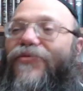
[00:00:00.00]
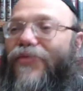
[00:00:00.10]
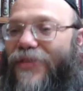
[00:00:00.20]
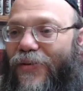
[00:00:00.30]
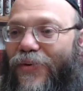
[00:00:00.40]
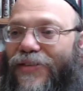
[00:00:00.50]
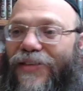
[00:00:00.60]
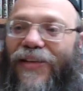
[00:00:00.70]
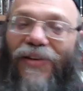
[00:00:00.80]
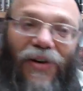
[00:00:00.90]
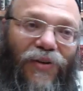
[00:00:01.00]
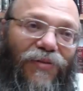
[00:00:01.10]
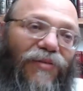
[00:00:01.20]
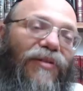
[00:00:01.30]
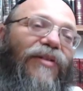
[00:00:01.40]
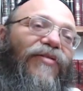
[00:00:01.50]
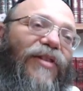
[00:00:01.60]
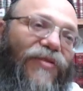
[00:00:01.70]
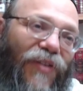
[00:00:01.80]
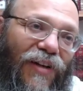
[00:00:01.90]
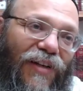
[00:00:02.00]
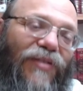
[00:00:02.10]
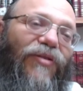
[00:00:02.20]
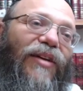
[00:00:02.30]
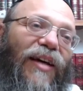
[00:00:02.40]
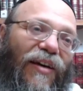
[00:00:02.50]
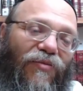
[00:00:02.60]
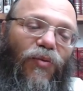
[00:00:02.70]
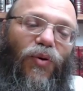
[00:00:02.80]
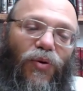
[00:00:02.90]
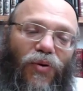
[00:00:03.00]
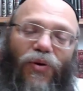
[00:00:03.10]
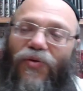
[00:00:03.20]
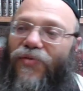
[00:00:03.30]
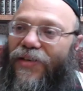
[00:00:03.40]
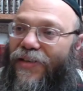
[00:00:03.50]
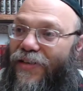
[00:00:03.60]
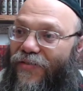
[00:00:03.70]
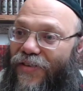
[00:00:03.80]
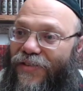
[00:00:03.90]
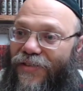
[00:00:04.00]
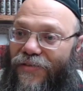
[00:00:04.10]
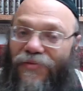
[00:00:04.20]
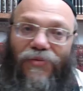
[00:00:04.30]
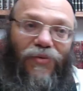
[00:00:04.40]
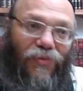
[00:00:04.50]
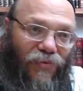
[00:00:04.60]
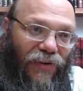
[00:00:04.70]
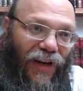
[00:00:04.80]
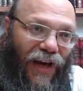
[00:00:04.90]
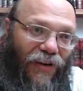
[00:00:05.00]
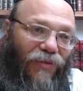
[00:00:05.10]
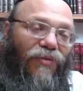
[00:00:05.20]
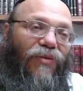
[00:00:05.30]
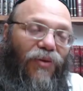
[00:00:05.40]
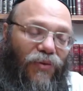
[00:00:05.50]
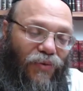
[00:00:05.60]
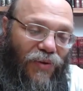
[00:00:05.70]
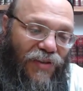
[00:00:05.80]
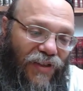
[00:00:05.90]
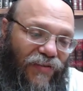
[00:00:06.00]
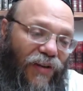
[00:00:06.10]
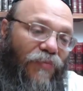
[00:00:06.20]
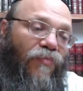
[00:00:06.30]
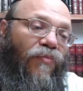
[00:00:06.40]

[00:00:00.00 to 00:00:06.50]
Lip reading: for some reason they don't, if they're Sephardic, so they have more of a reason to rely on not to do a seva.